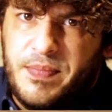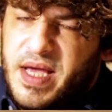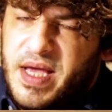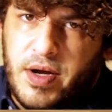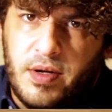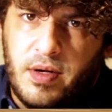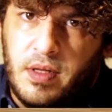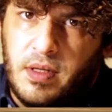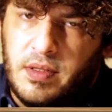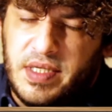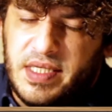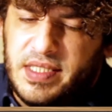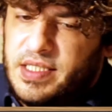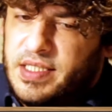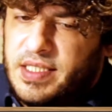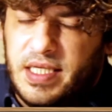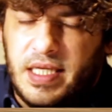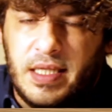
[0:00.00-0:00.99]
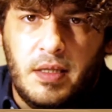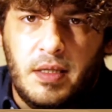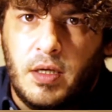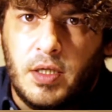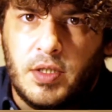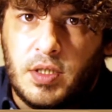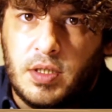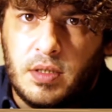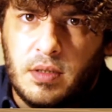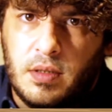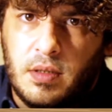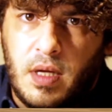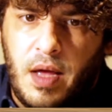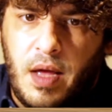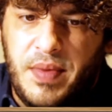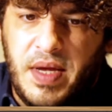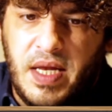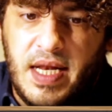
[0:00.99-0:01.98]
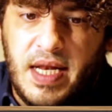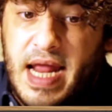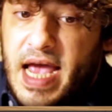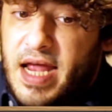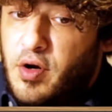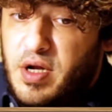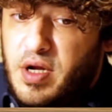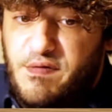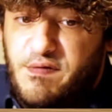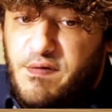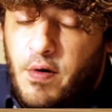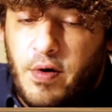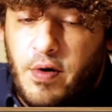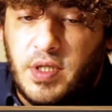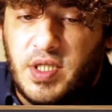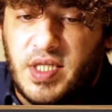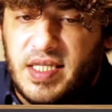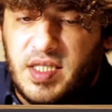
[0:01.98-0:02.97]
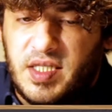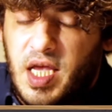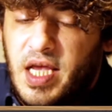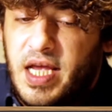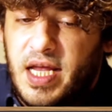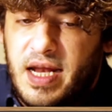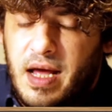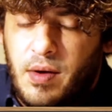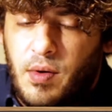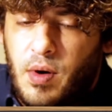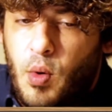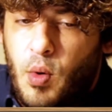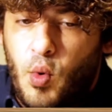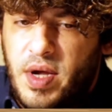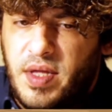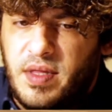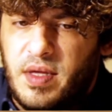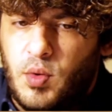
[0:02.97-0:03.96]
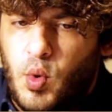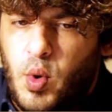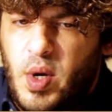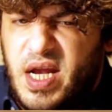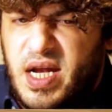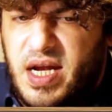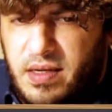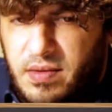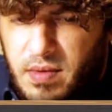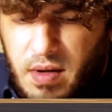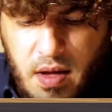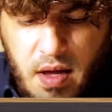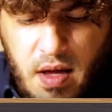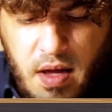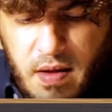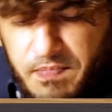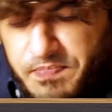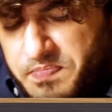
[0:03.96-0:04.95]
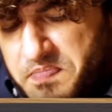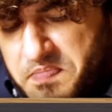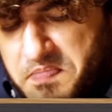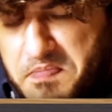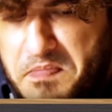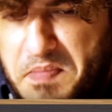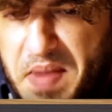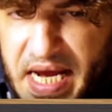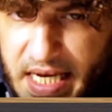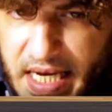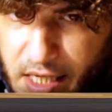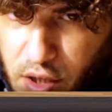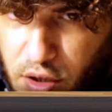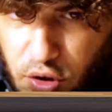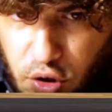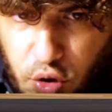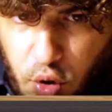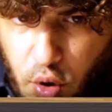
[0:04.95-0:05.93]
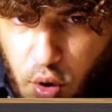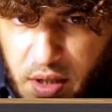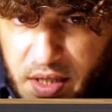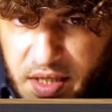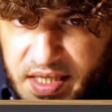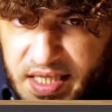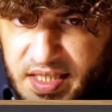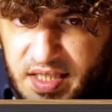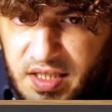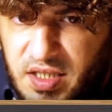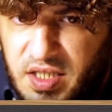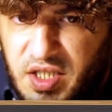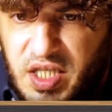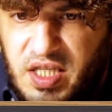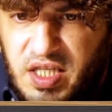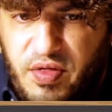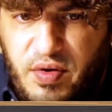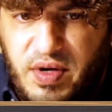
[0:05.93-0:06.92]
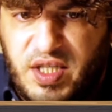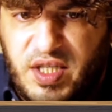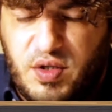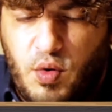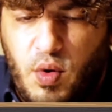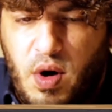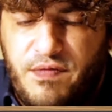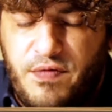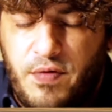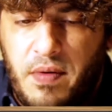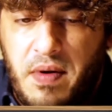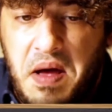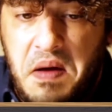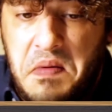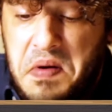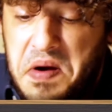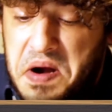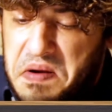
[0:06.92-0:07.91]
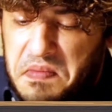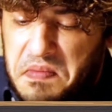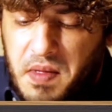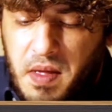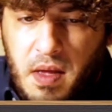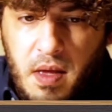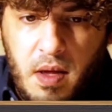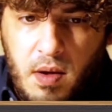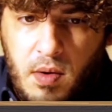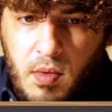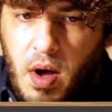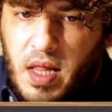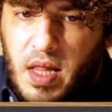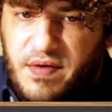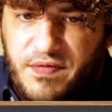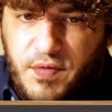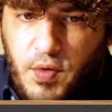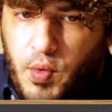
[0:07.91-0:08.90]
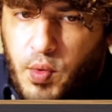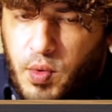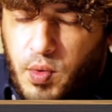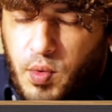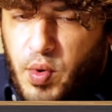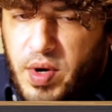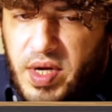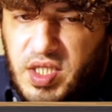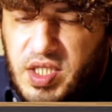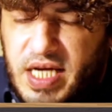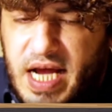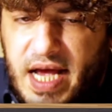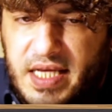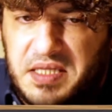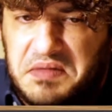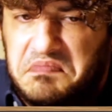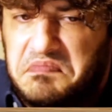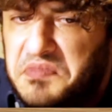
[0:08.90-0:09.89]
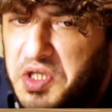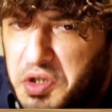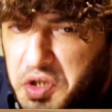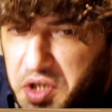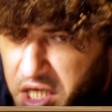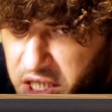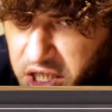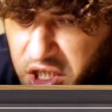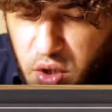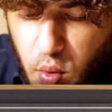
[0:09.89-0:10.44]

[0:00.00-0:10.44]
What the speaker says: me at all. This is still lost. I mean, knight on e4, just kicking away the queen, and mainly controlling this g3 square forever, and well, if queen checks, just king